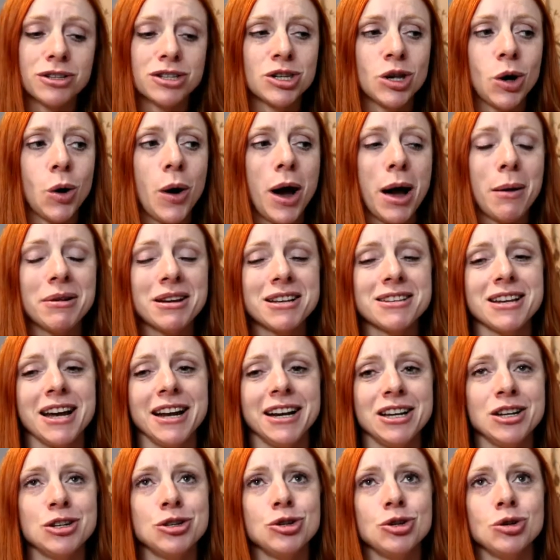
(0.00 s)
So I'm
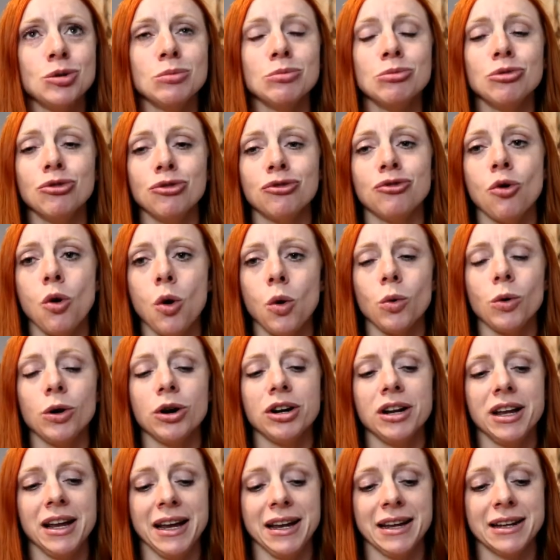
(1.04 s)
excited to move
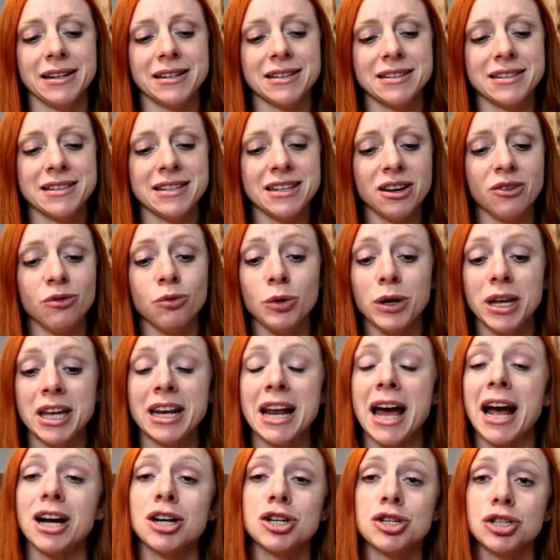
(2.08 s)
forward and see if we can
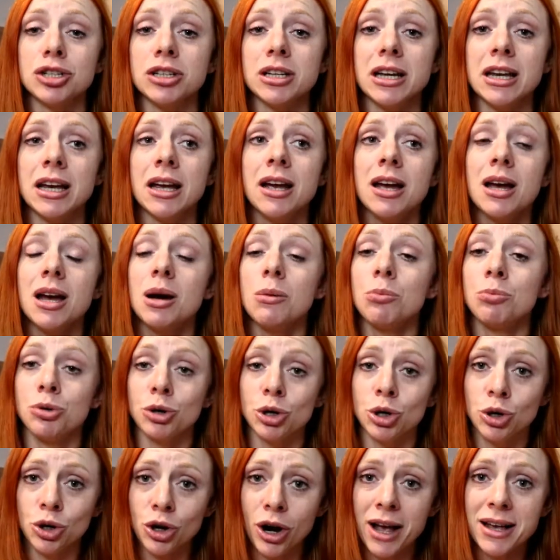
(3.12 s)
actually
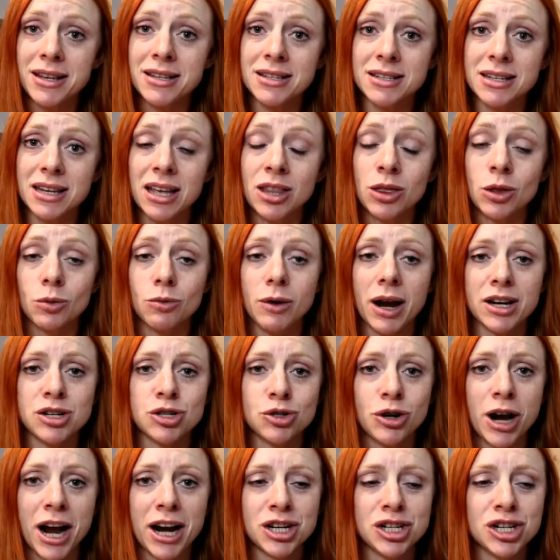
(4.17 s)
progress in the right
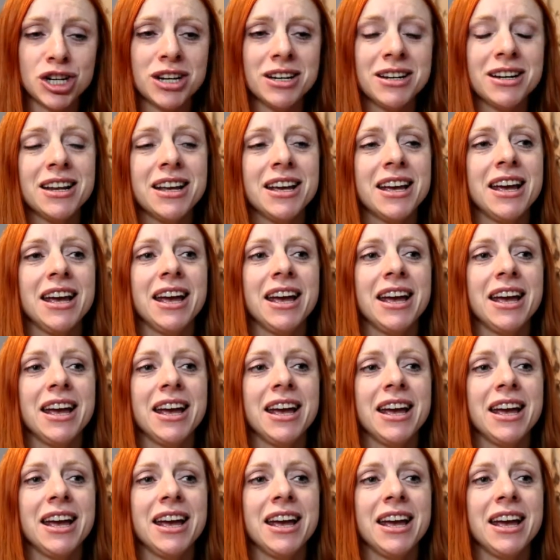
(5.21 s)
direction.